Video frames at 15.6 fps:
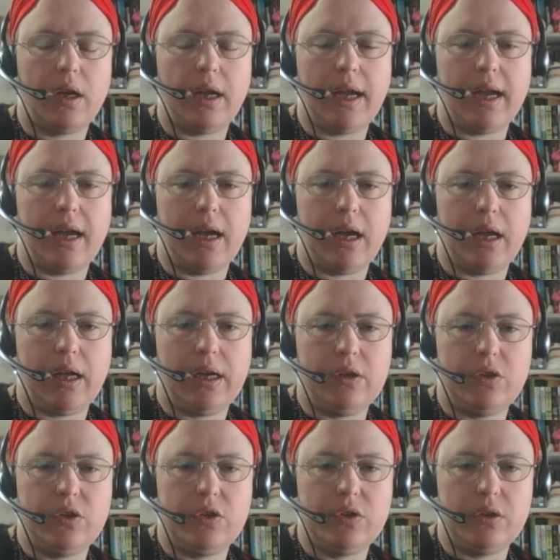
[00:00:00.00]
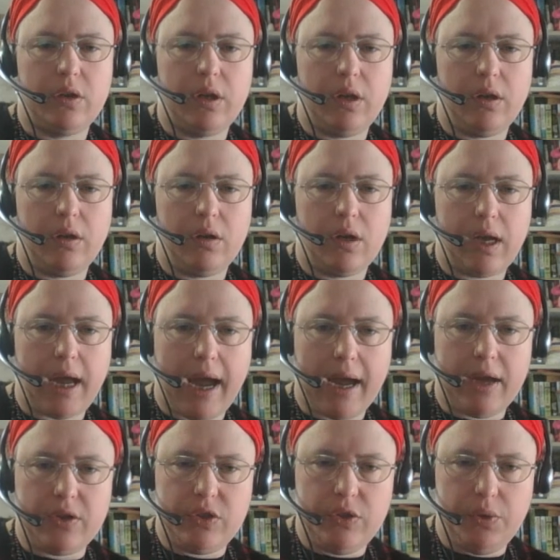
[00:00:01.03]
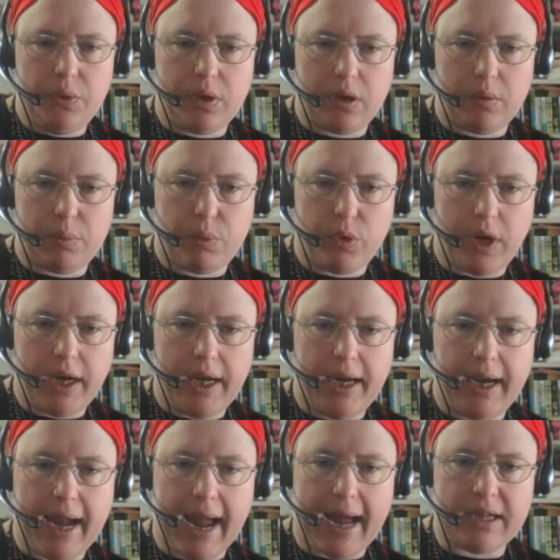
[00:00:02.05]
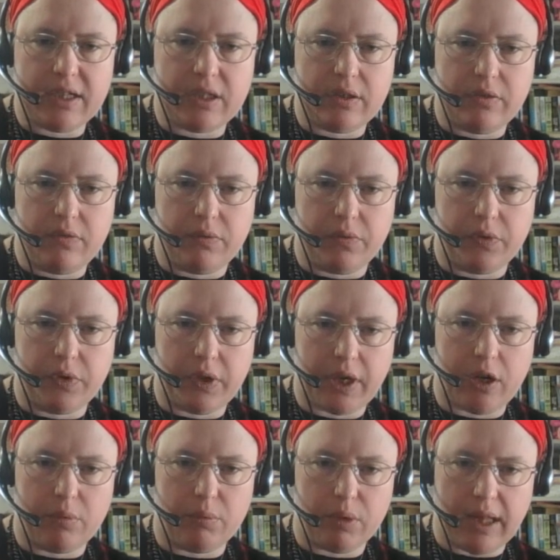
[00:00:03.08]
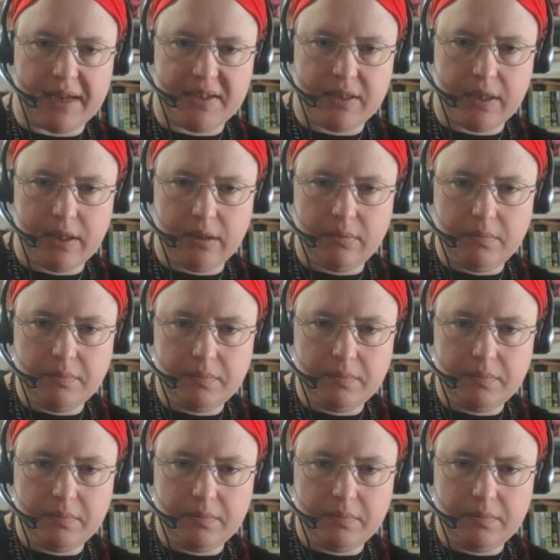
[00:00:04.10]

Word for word: And as you are praying, ask for their blessing.